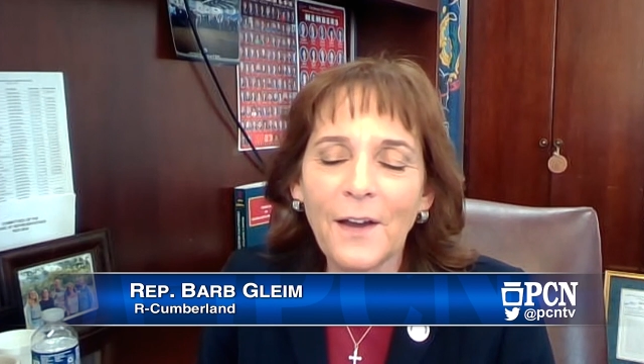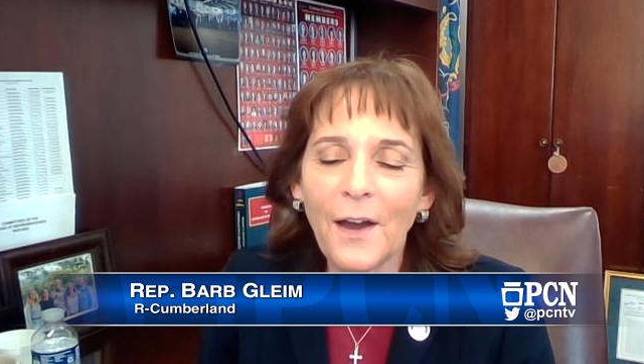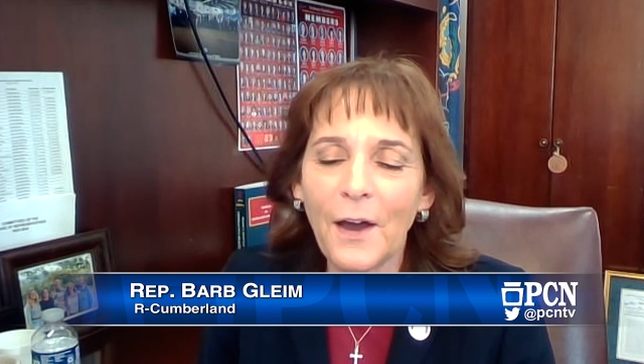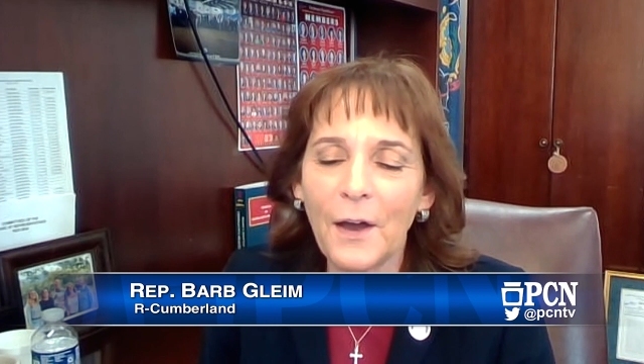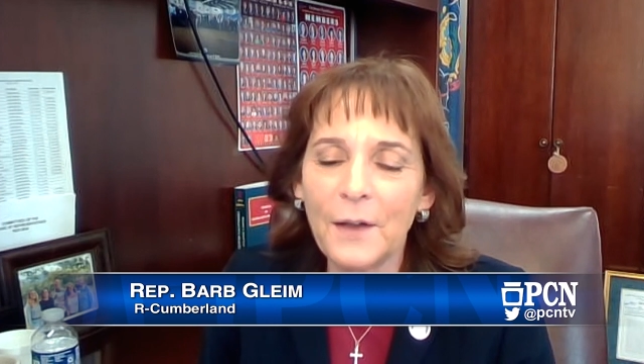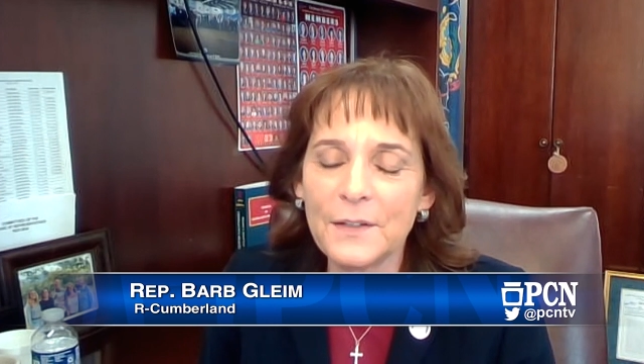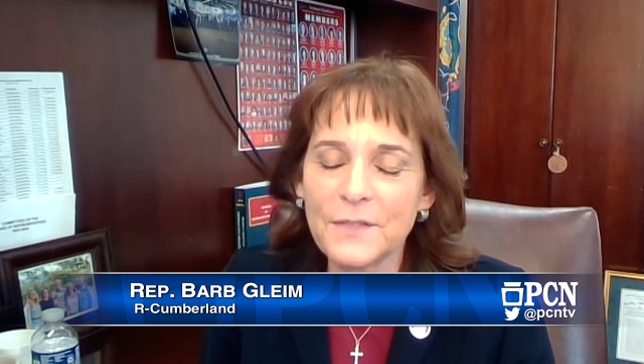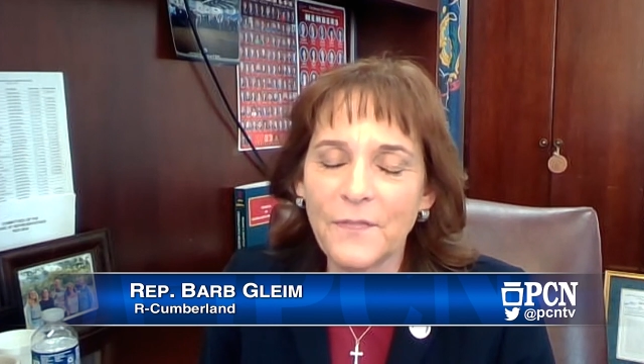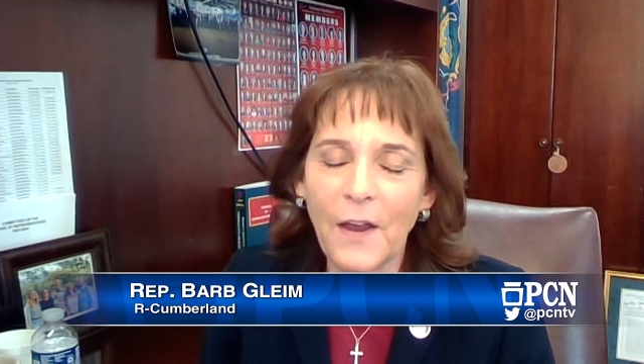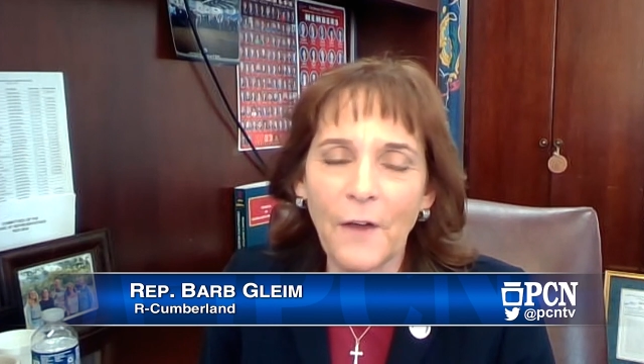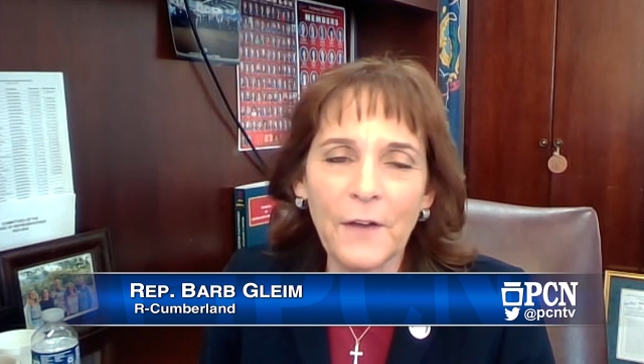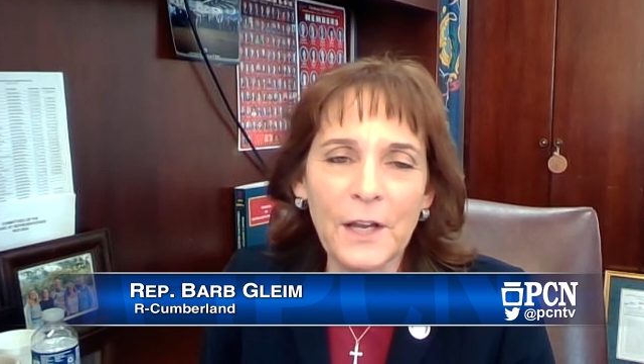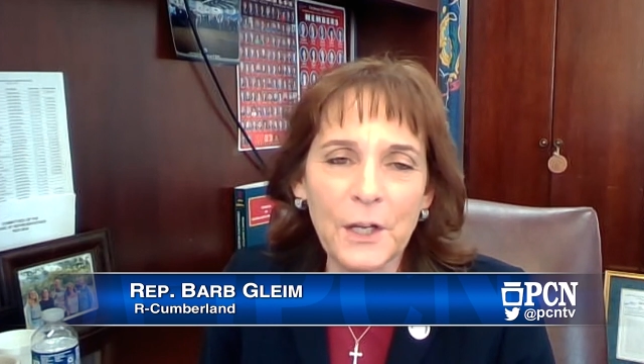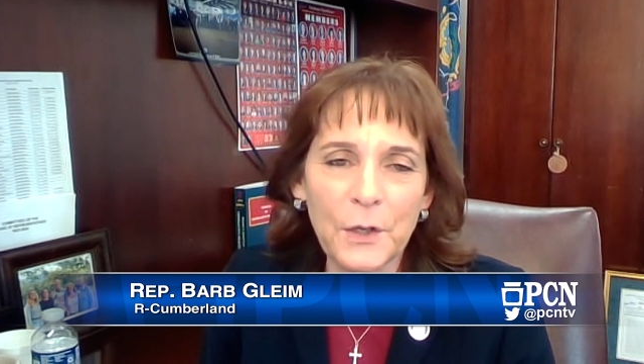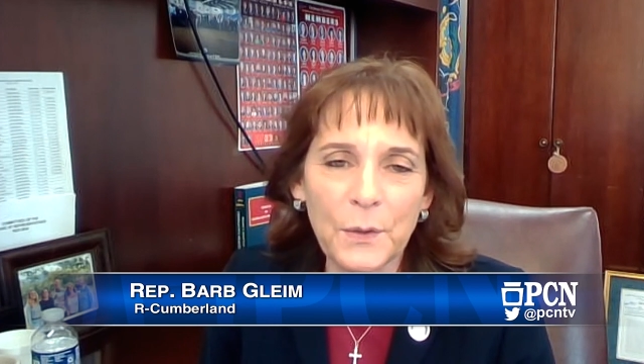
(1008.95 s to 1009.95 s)
It's
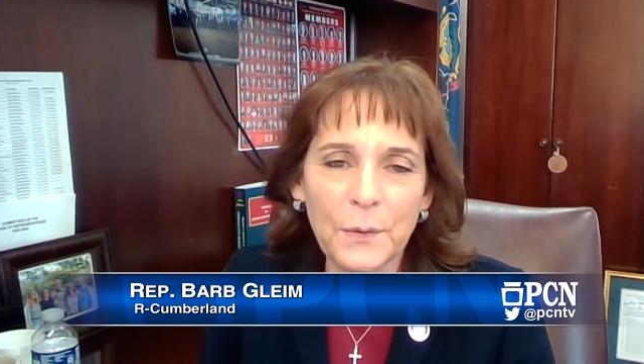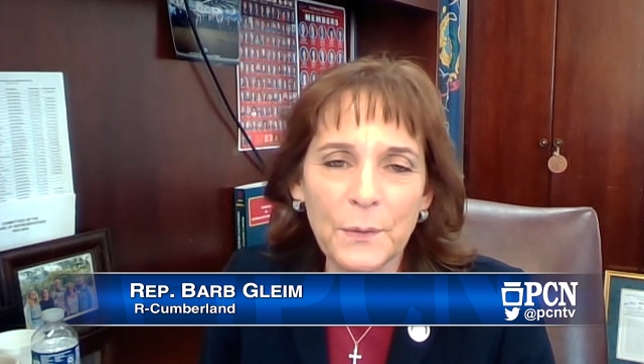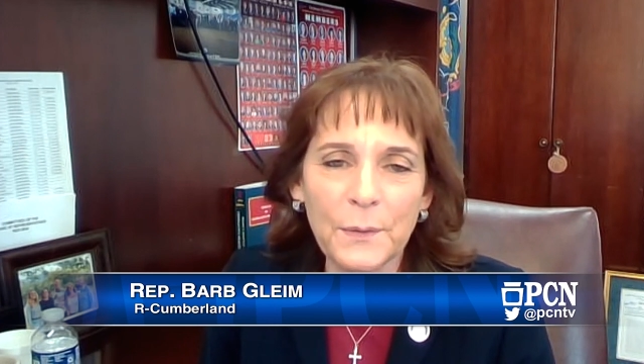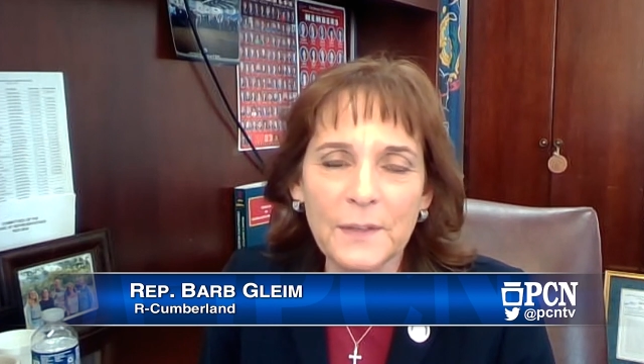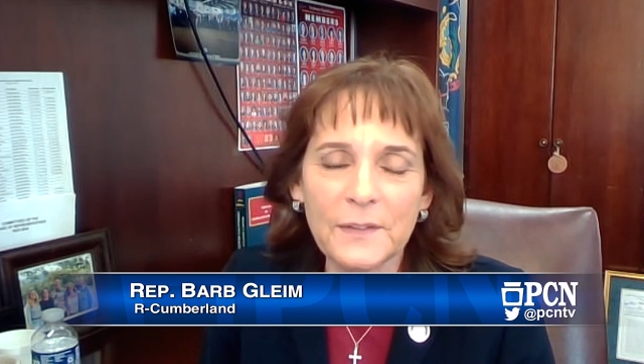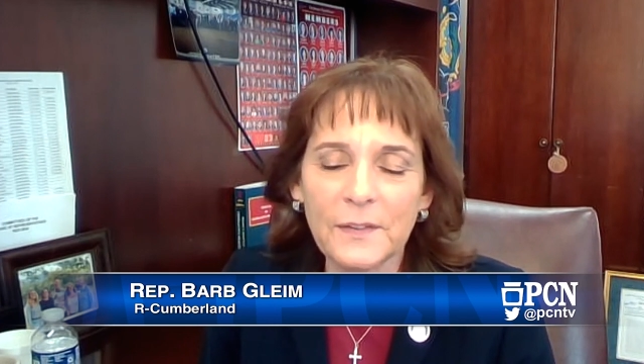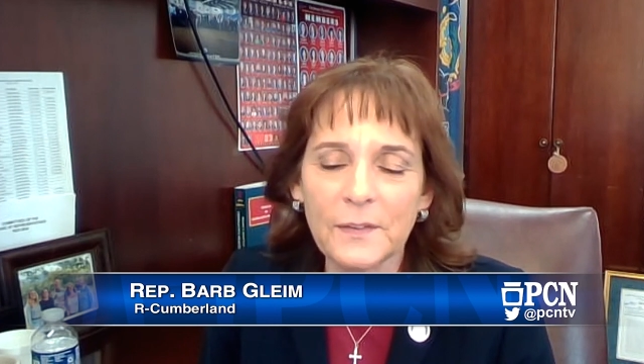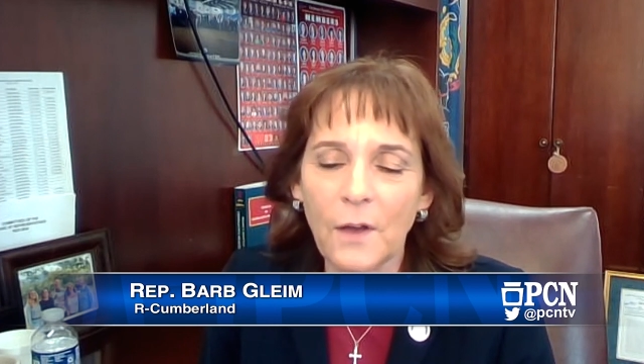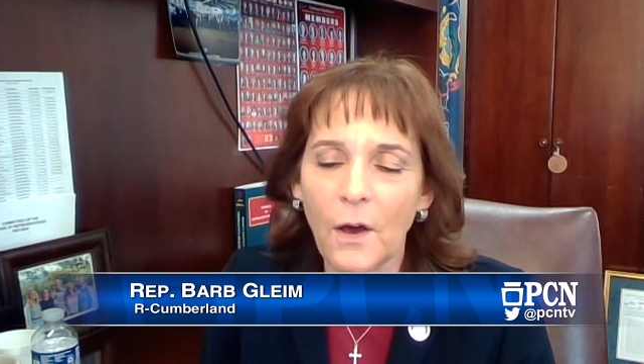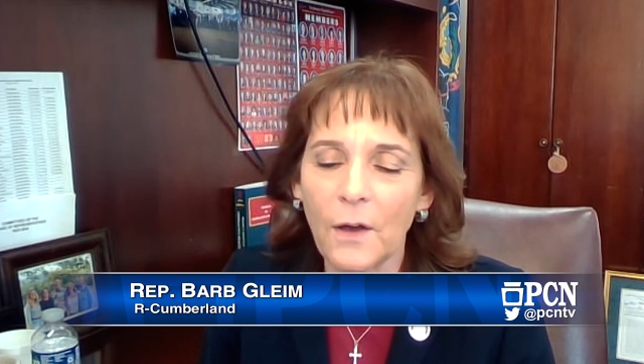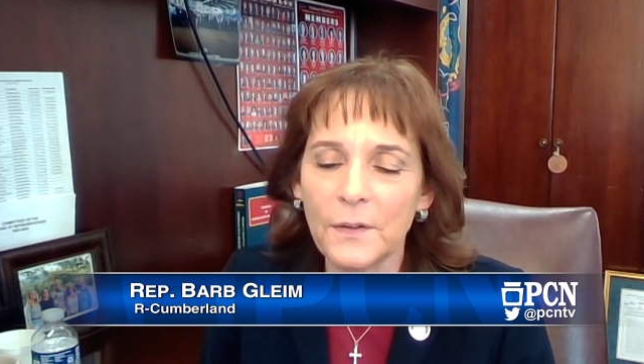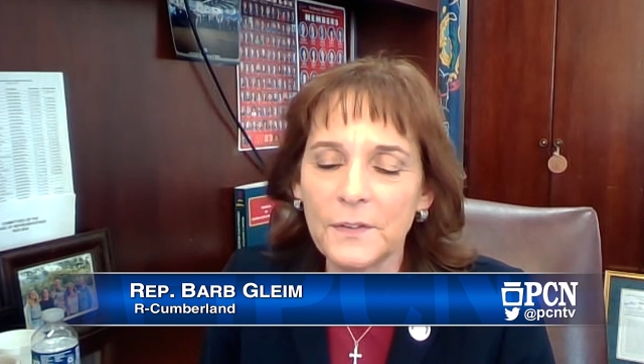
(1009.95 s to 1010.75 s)
very new. It's a